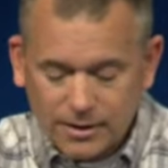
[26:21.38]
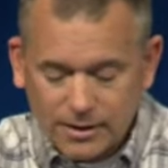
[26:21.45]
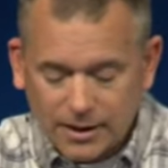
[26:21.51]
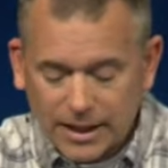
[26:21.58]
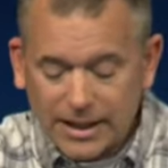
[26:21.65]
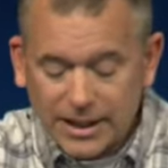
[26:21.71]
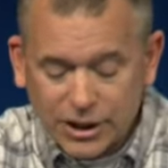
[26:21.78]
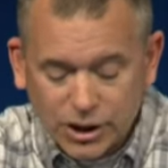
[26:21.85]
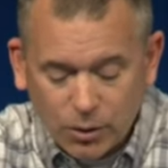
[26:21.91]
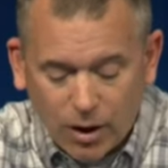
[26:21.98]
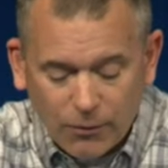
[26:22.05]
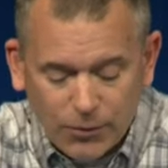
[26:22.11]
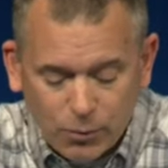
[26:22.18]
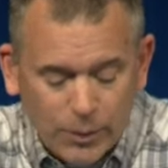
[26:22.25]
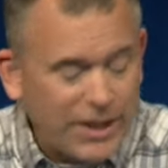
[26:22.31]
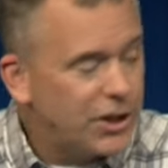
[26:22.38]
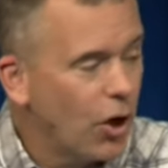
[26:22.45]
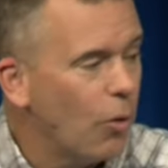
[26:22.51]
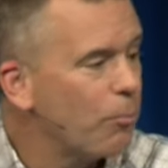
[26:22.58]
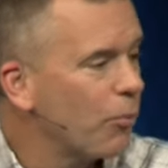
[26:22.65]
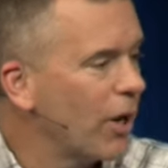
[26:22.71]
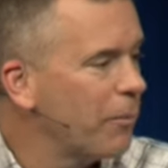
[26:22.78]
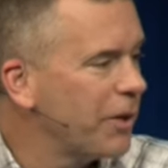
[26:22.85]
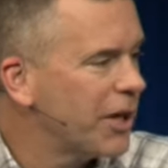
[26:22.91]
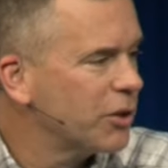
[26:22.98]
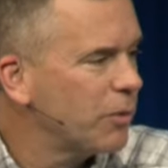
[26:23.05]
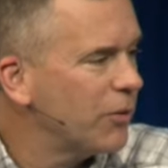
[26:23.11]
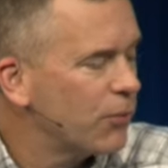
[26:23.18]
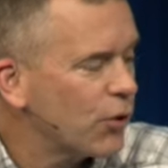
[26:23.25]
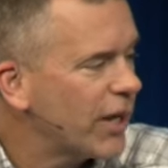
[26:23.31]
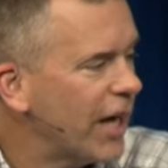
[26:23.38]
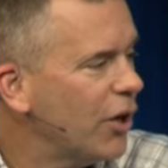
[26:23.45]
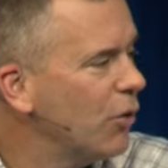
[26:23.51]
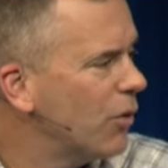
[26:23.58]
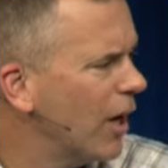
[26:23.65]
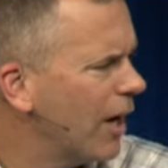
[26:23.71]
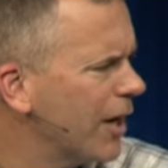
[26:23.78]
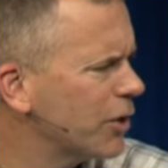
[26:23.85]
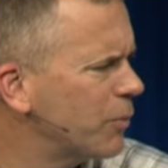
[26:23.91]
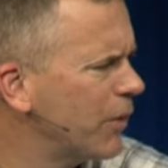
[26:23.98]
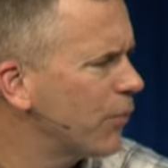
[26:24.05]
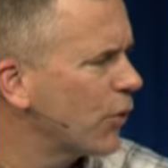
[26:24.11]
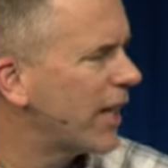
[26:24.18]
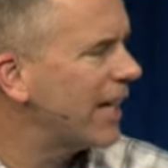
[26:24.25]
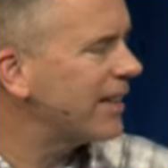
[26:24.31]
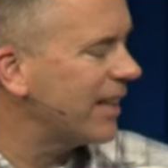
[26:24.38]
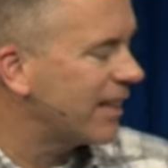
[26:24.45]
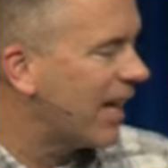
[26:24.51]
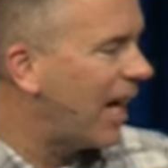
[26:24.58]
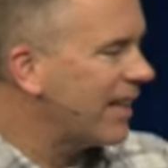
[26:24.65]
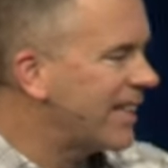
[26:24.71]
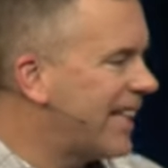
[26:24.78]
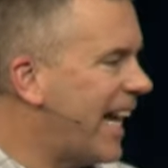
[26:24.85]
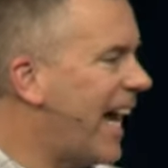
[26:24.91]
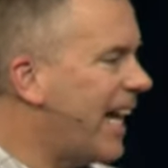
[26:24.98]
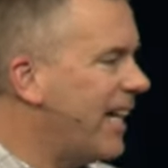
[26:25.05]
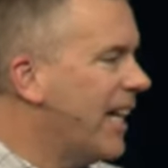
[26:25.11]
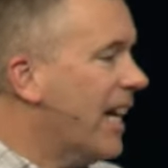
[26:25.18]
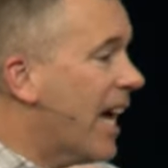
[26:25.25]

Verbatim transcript: And I think so often we don't pray because we forget who God is. We forget that God can